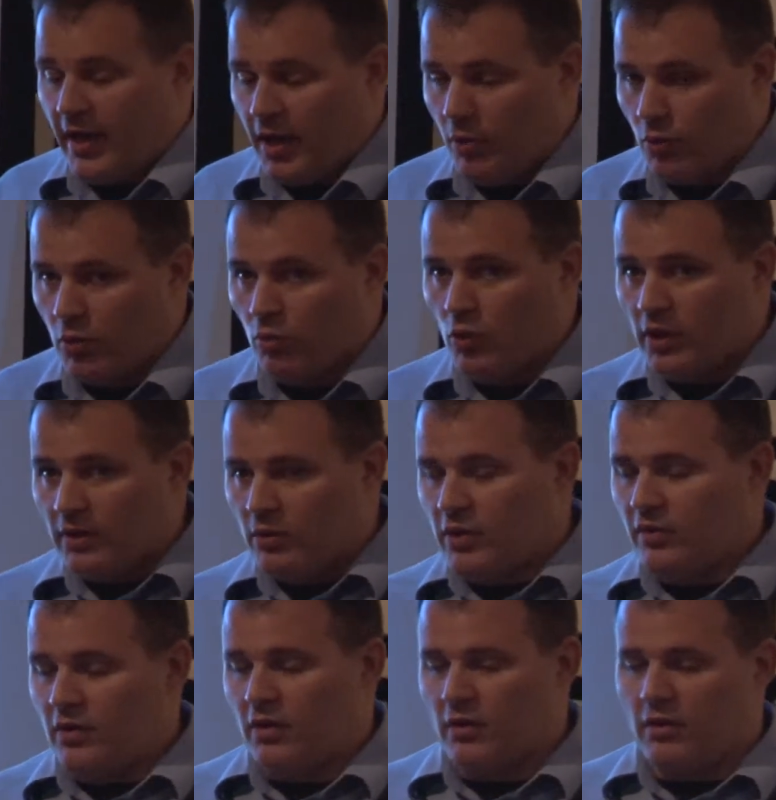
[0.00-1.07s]
And
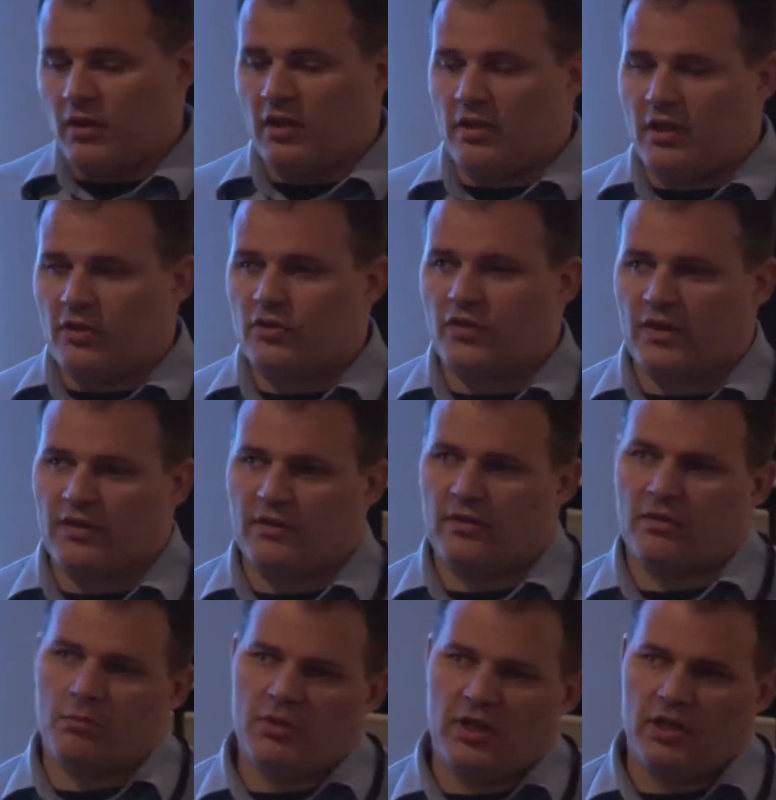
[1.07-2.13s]
the interesting thing
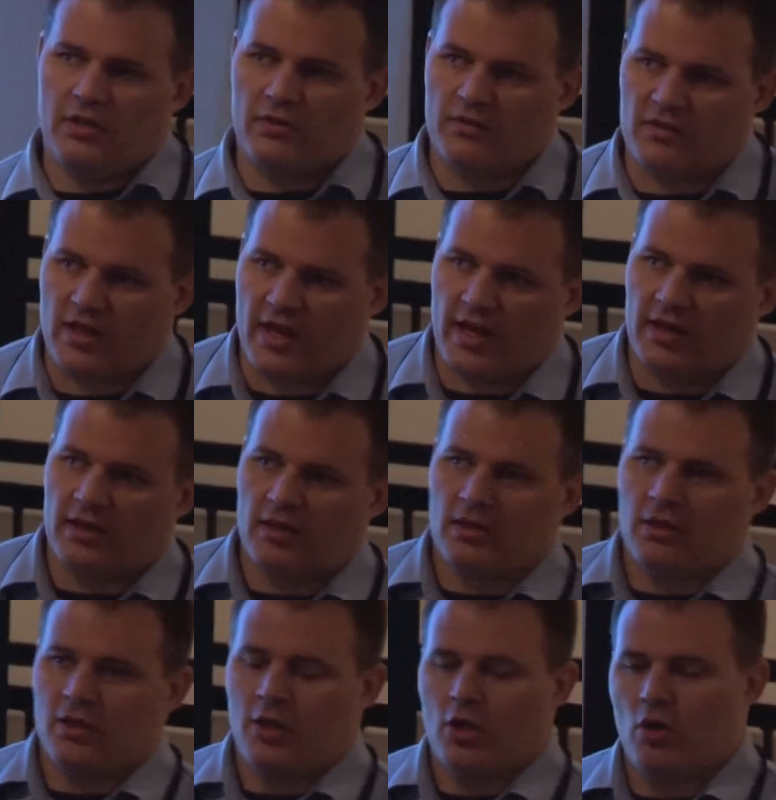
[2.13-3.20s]
to me is that
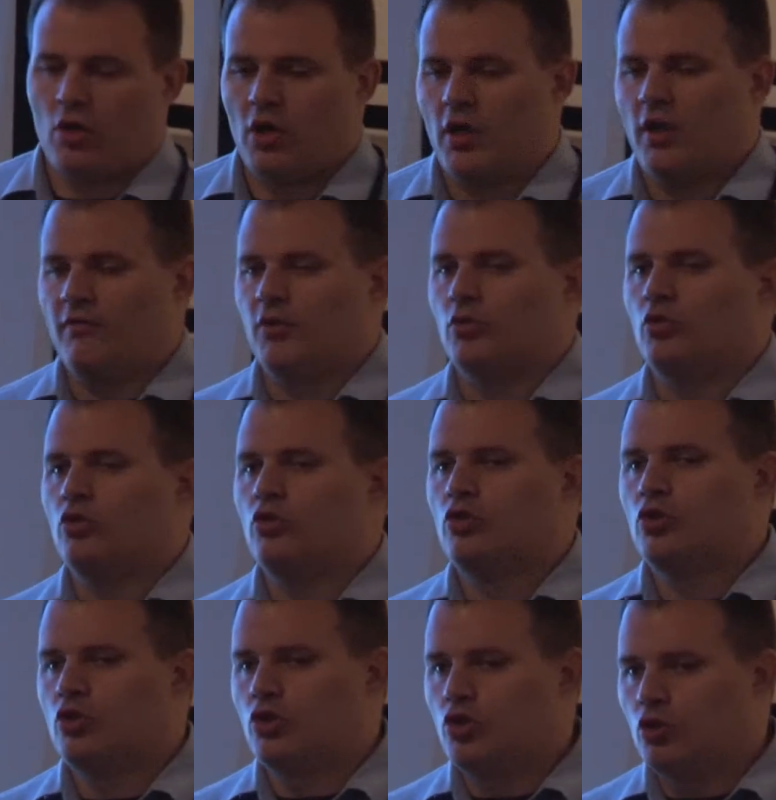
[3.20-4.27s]
if you
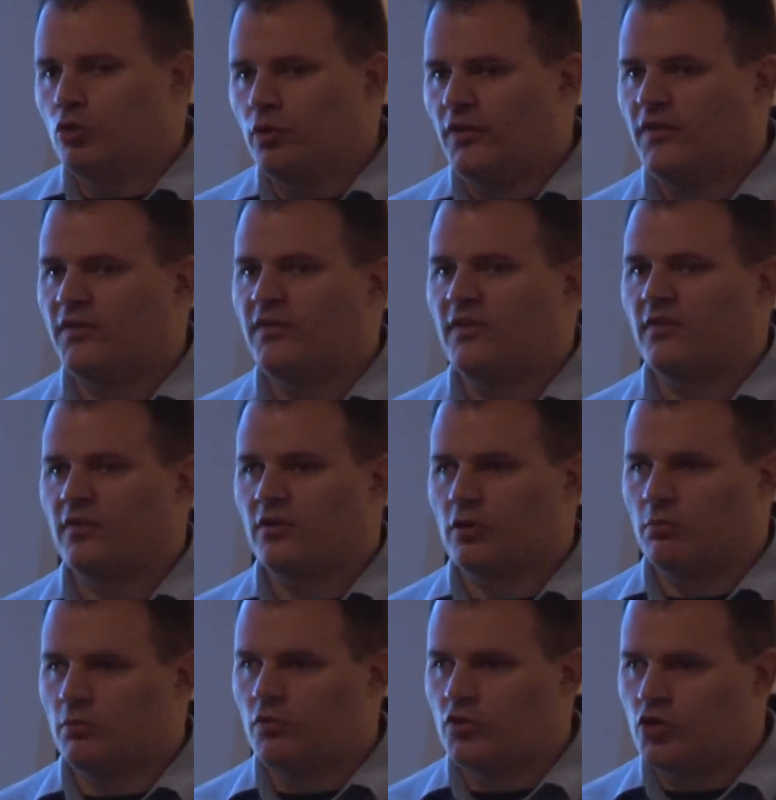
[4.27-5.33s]
do
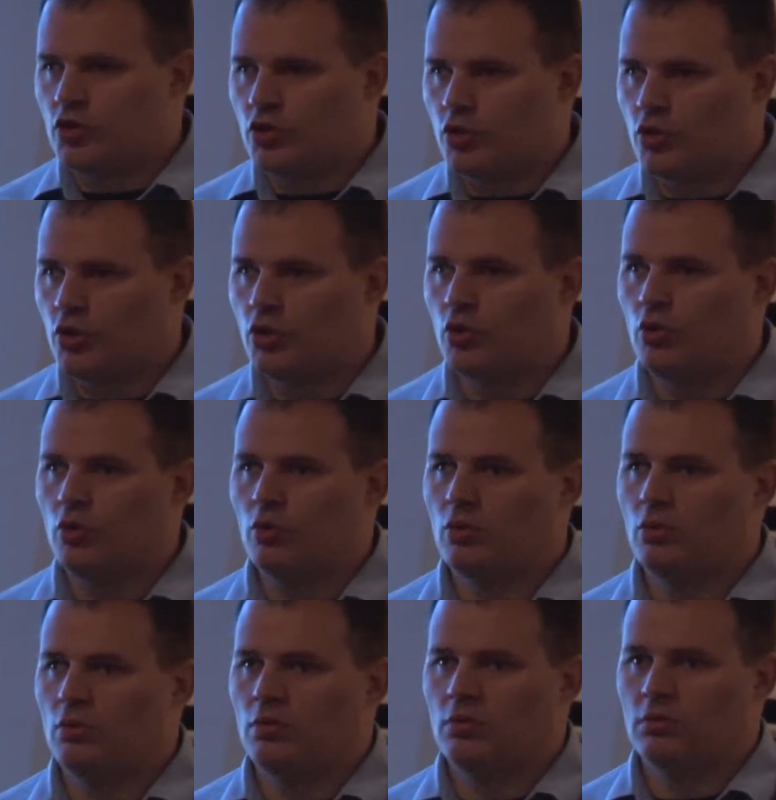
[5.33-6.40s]
system
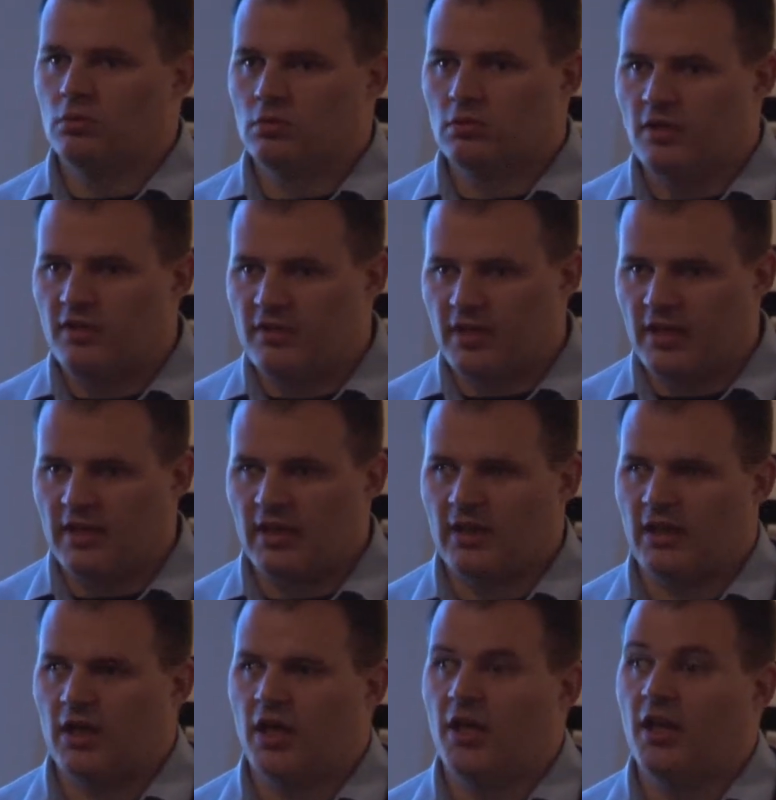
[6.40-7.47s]
2
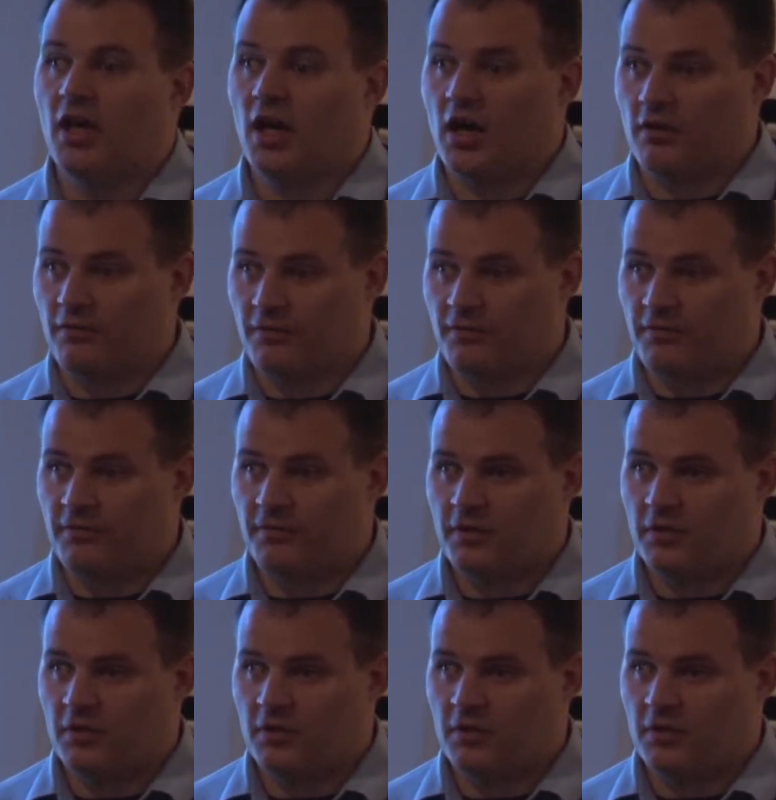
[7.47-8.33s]
thinking enough,